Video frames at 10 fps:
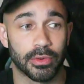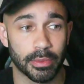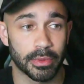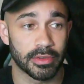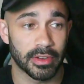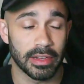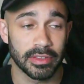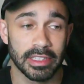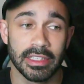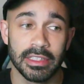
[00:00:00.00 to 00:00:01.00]
4.5.
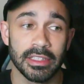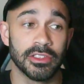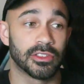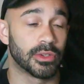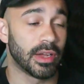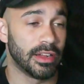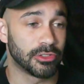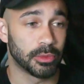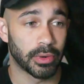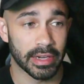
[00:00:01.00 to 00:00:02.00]
So
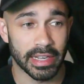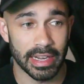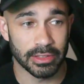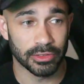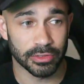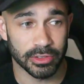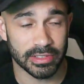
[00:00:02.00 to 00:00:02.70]
f2.8, I do first